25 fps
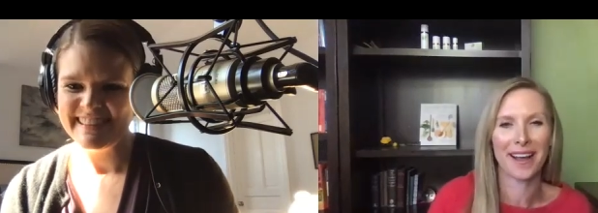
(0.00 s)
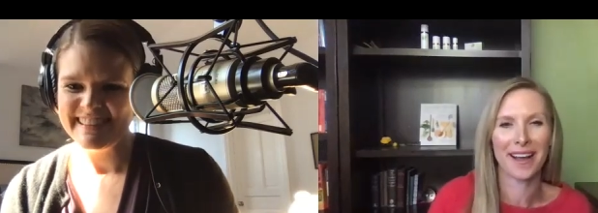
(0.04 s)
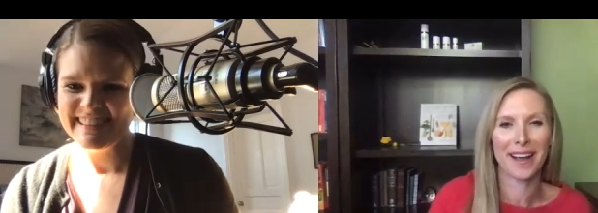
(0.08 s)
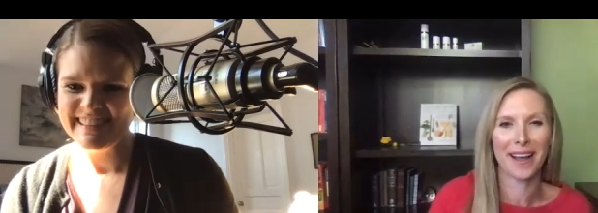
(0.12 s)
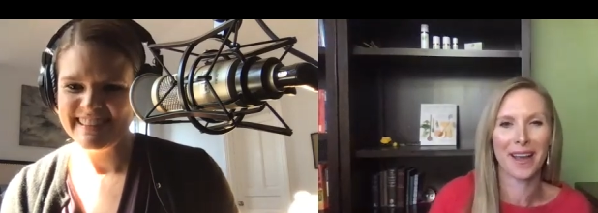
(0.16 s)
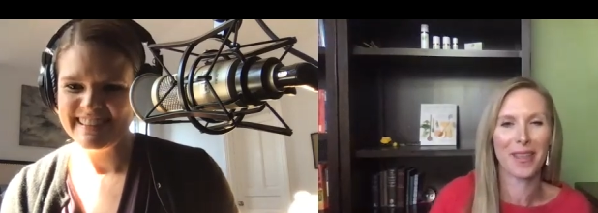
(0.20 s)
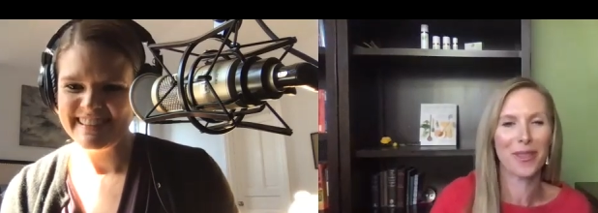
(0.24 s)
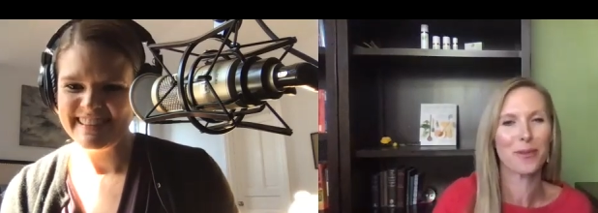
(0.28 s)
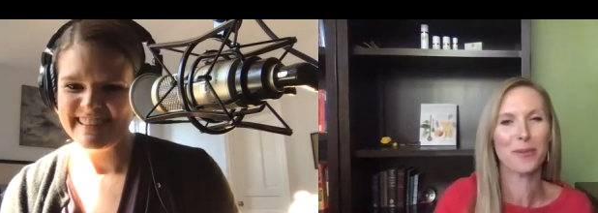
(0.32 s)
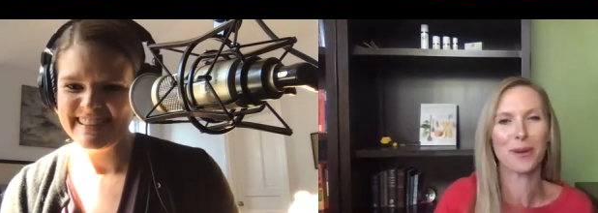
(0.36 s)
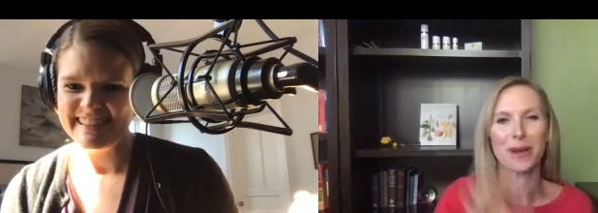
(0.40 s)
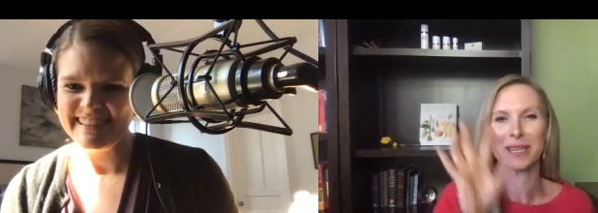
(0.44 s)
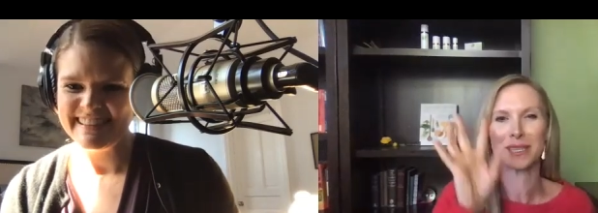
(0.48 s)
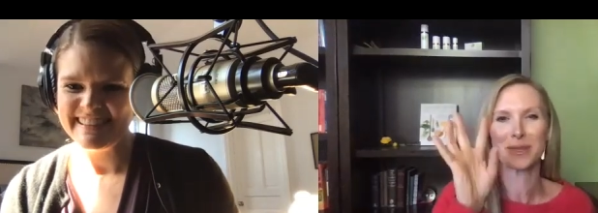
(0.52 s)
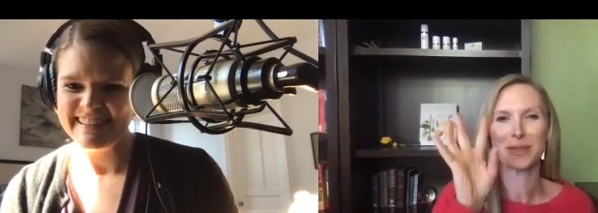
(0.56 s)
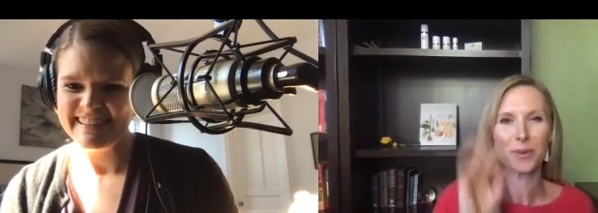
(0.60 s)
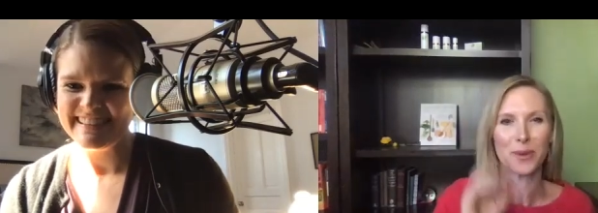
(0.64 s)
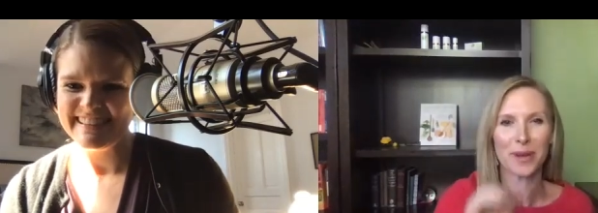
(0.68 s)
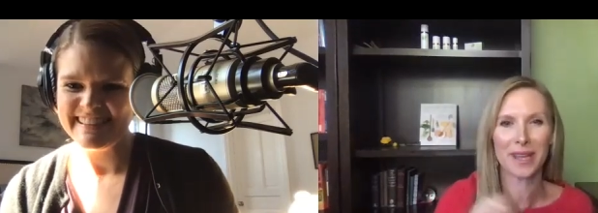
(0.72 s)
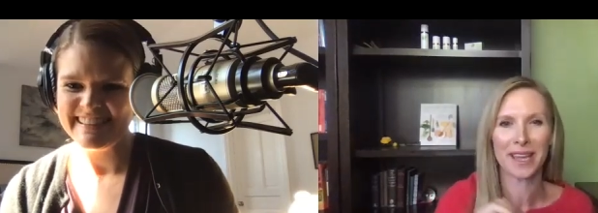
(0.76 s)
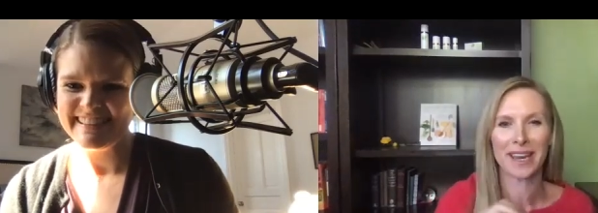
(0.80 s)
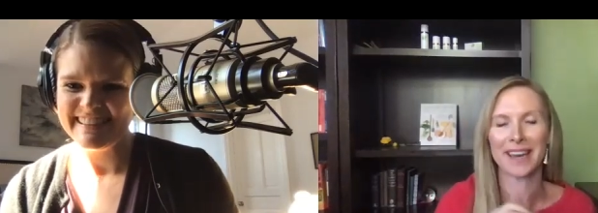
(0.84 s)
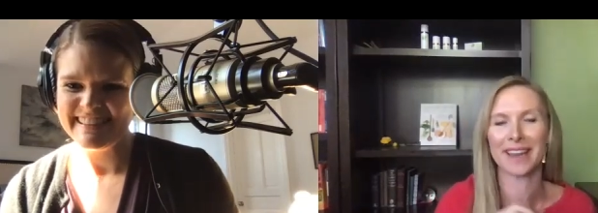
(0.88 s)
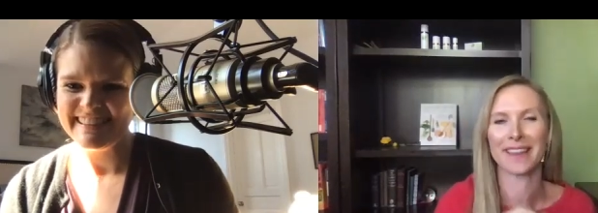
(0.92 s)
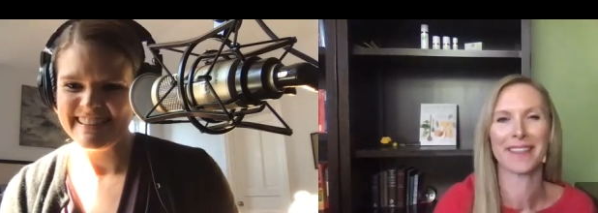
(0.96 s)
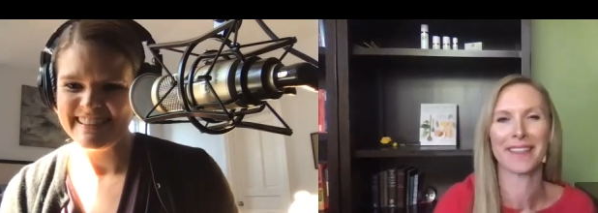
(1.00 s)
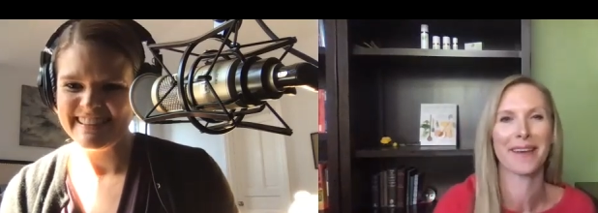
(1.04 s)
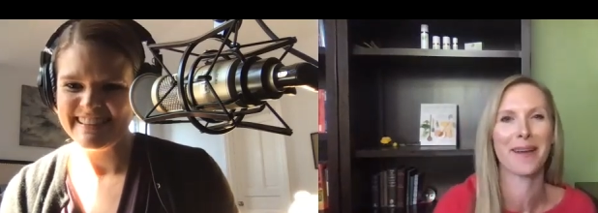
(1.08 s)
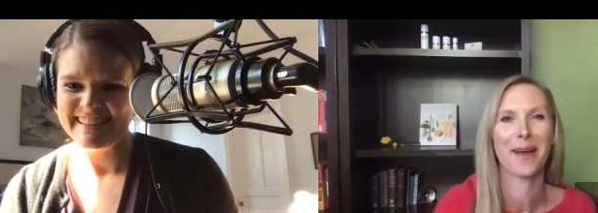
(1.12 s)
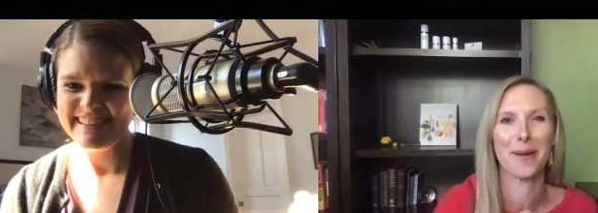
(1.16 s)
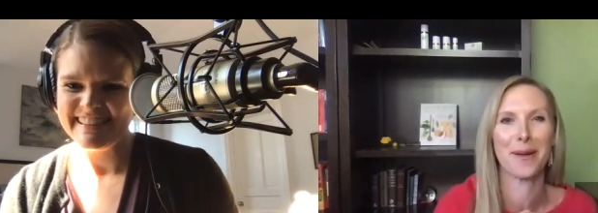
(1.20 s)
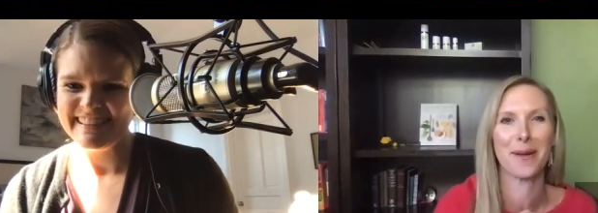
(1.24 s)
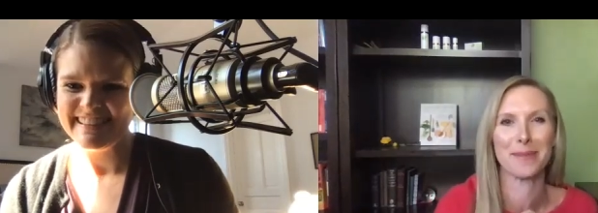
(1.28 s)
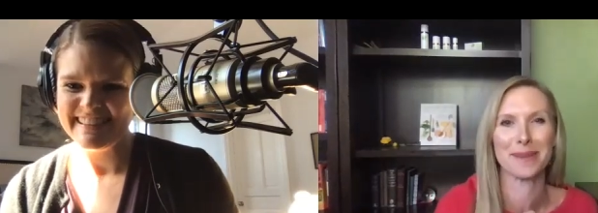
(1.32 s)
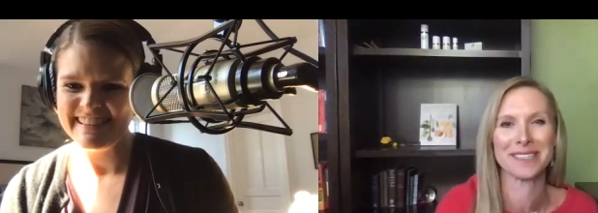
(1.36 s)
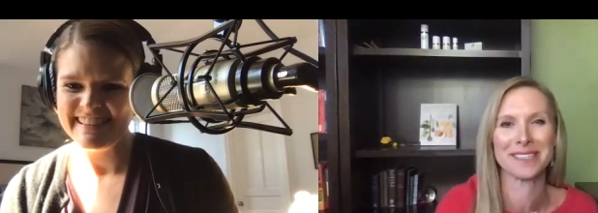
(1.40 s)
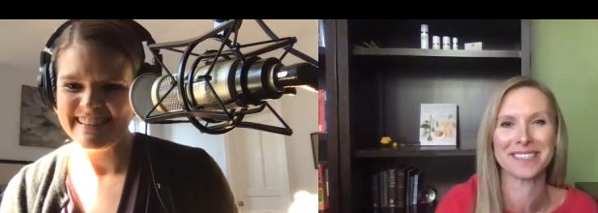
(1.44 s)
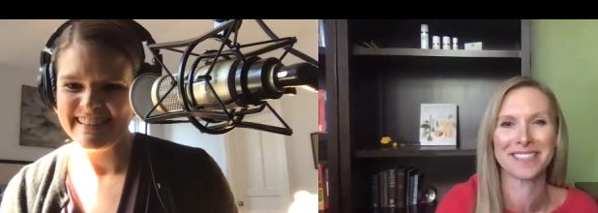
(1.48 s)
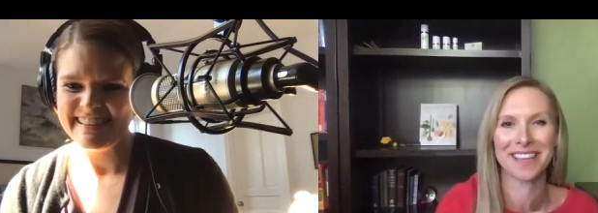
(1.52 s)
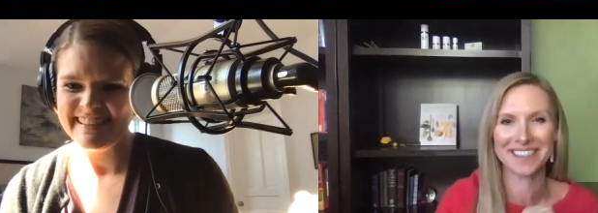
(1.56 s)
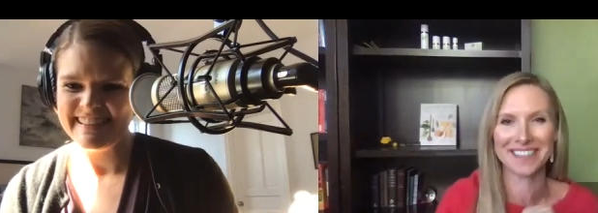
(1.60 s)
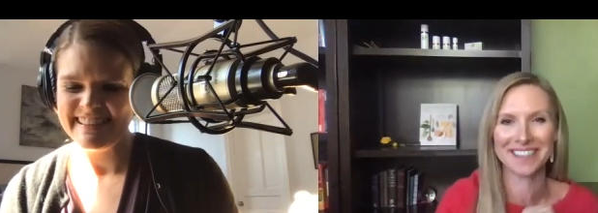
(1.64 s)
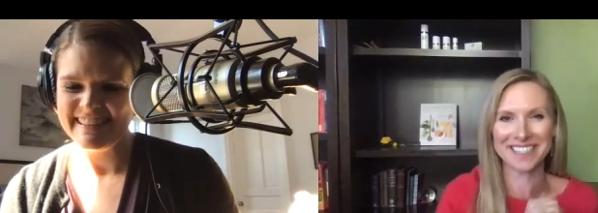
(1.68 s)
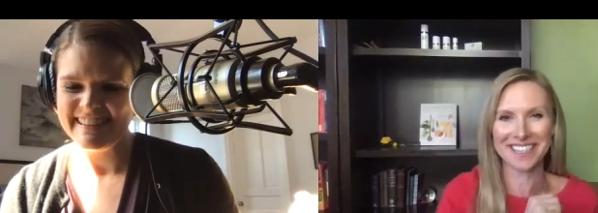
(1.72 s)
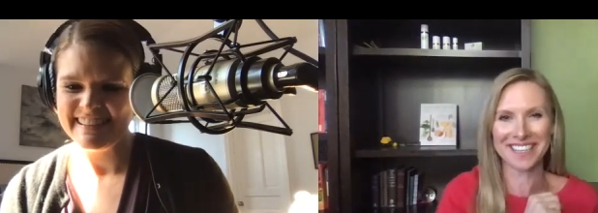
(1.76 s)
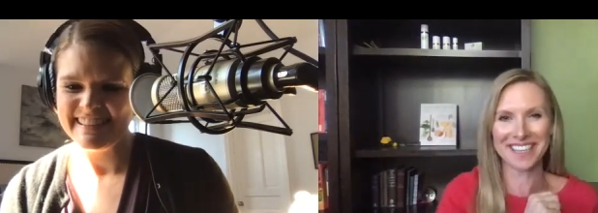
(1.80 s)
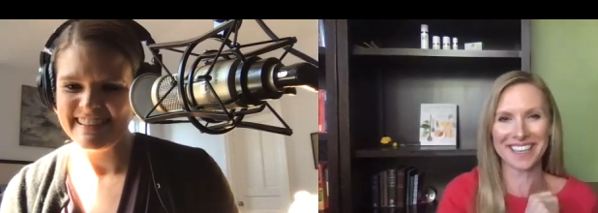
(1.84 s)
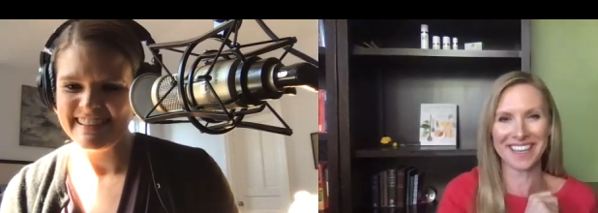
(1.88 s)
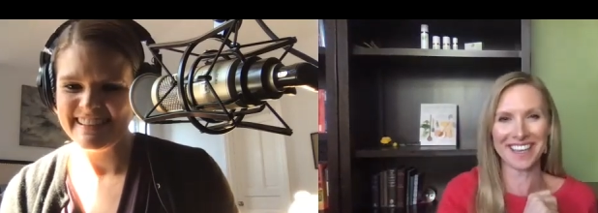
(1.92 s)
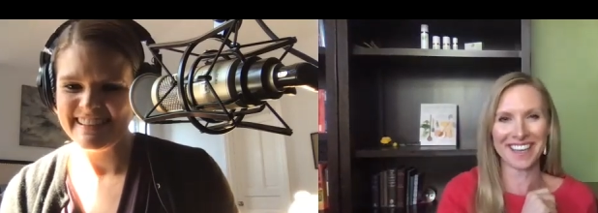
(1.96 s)
Speaker 1: Uh, otherwise we'll get it in the comment
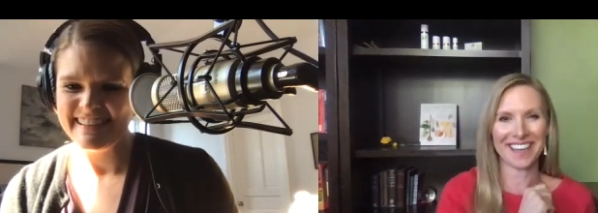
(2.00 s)
section.